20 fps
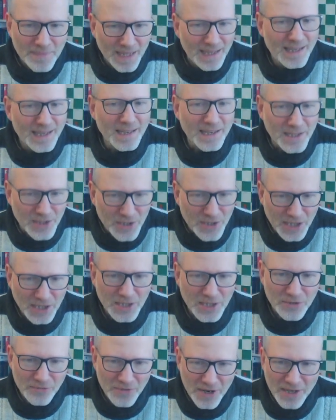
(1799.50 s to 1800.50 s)
he's
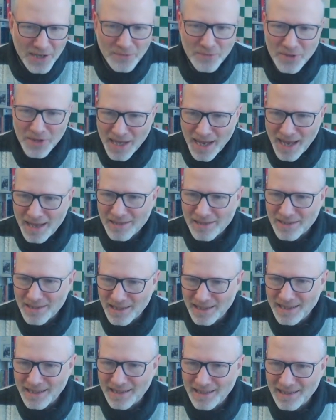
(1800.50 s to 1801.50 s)
satisfied with
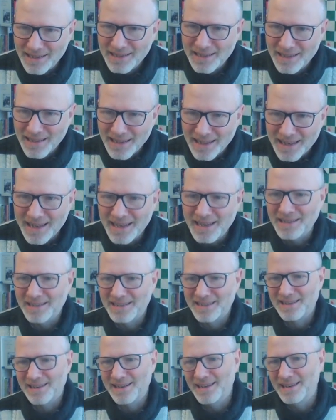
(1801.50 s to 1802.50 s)
castling
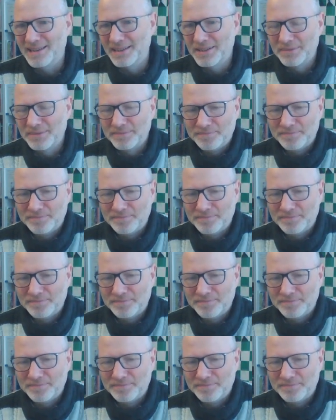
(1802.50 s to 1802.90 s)
kingside.